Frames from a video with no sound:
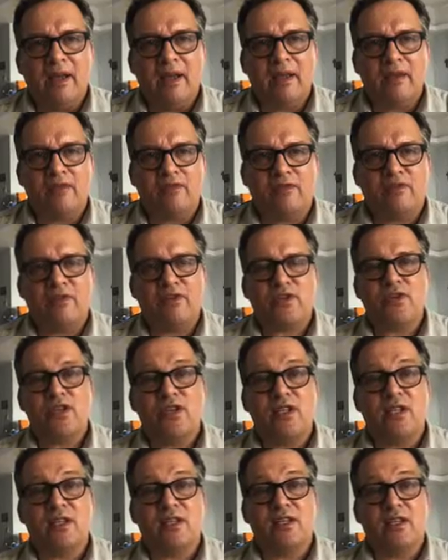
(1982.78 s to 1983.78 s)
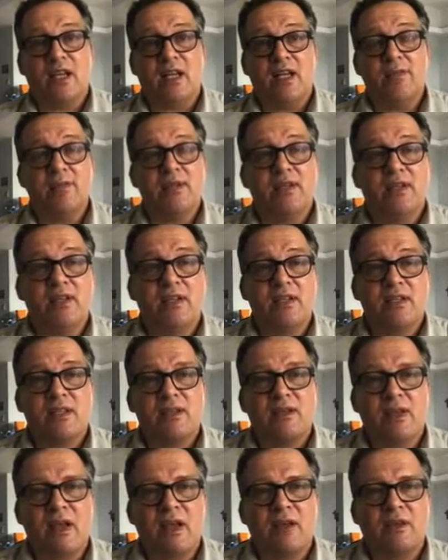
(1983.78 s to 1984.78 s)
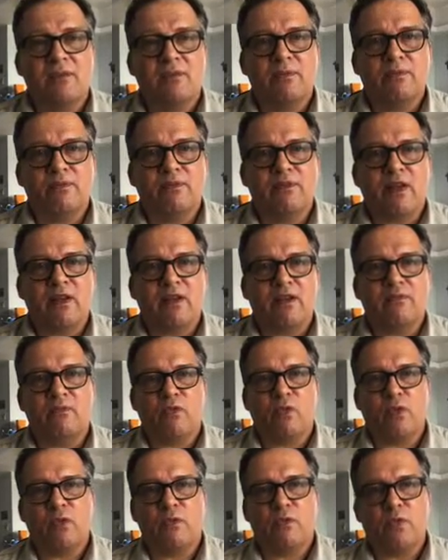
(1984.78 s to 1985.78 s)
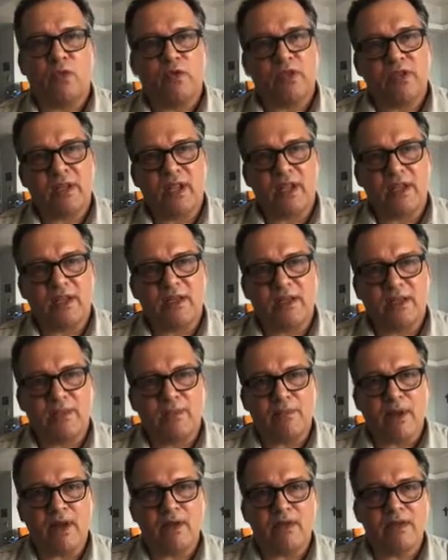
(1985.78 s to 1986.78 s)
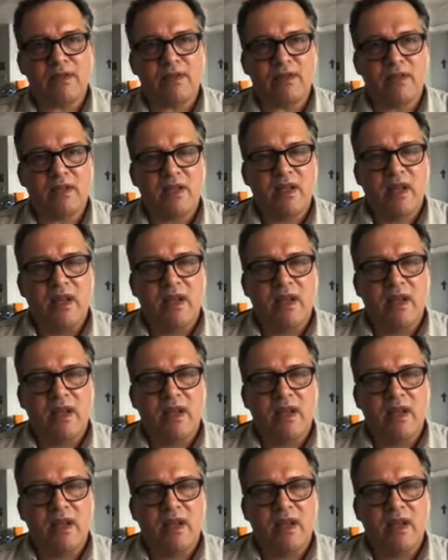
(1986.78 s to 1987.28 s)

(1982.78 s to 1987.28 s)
And of course she didn't tell me this, felt most likely embarrassed.